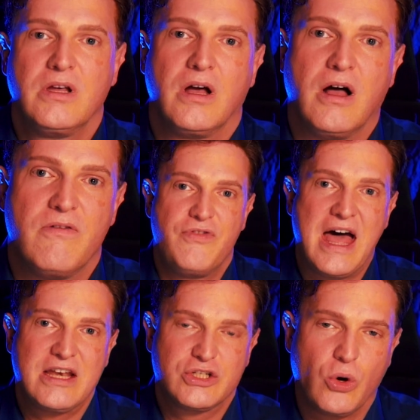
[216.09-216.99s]
of
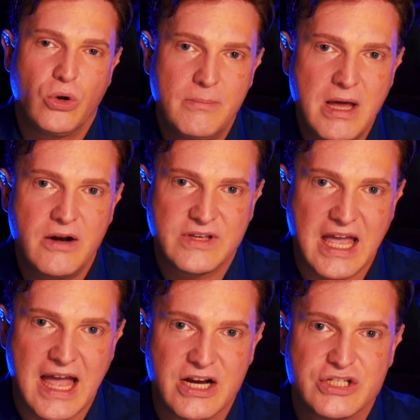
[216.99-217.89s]
that total amount of
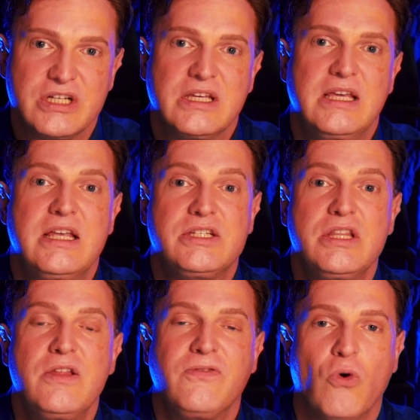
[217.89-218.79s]
cash is
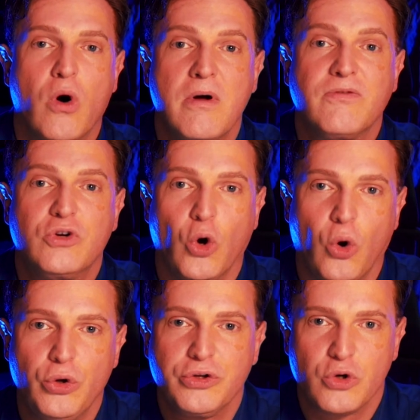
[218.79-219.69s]
in the form of
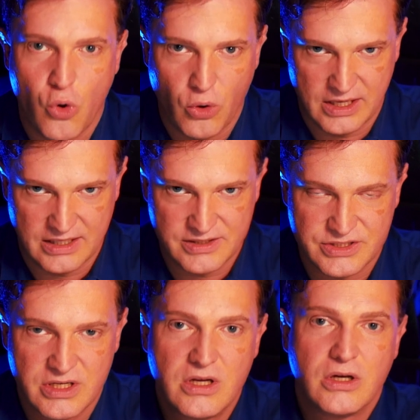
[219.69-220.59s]
gold
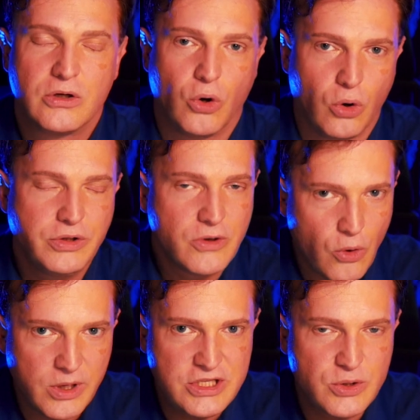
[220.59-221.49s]
coins. Gold
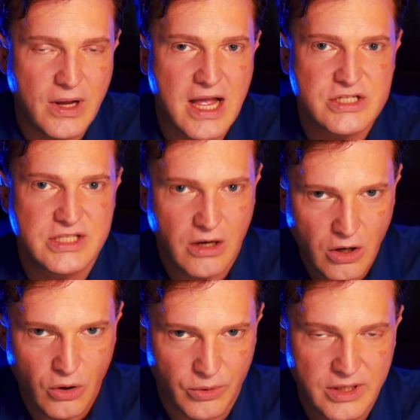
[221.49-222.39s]
coins you actually
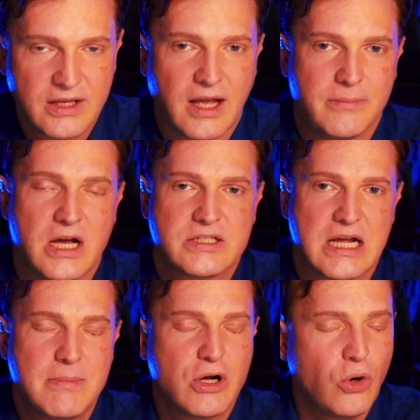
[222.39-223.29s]
own. I'm not
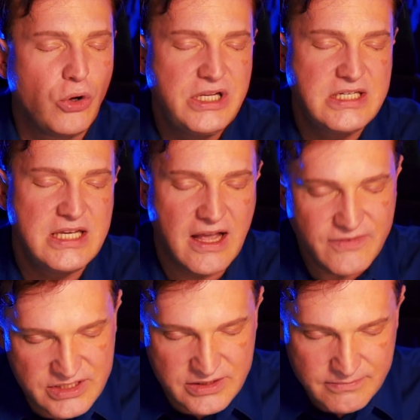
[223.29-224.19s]
talking about gold
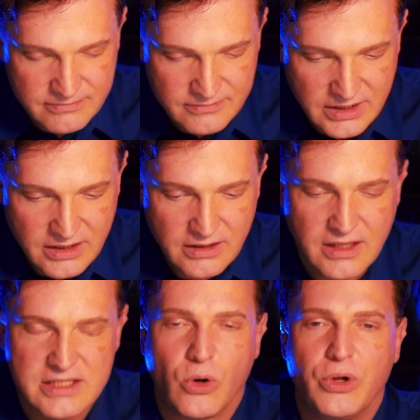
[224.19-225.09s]
ETFs.
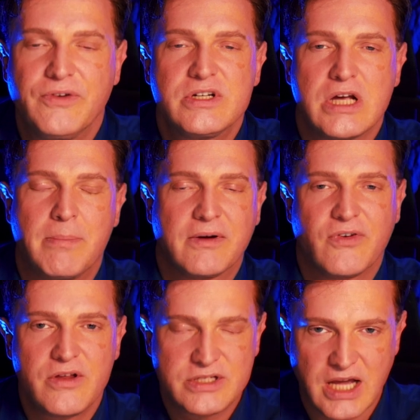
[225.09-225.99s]
That's a whole different topic for
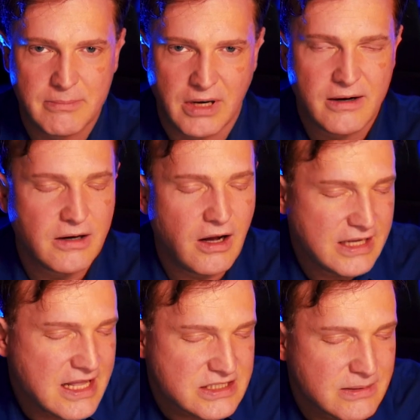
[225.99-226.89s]
another time. I'm not
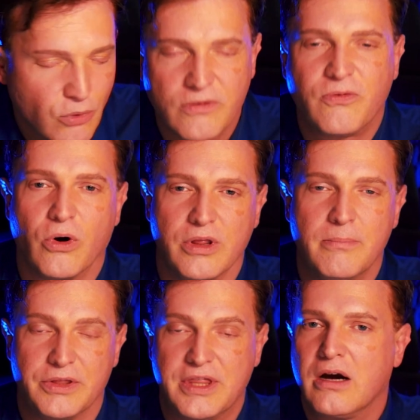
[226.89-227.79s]
against them or for them,
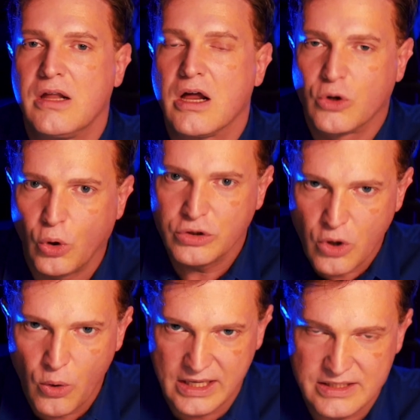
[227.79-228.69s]
but they are not gold
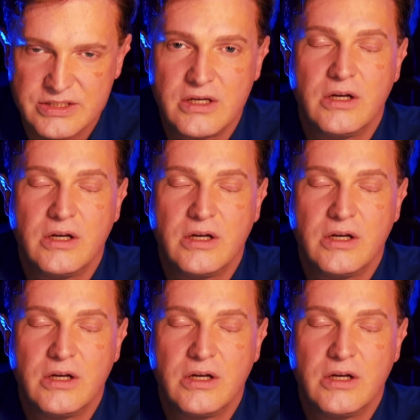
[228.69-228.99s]
coins.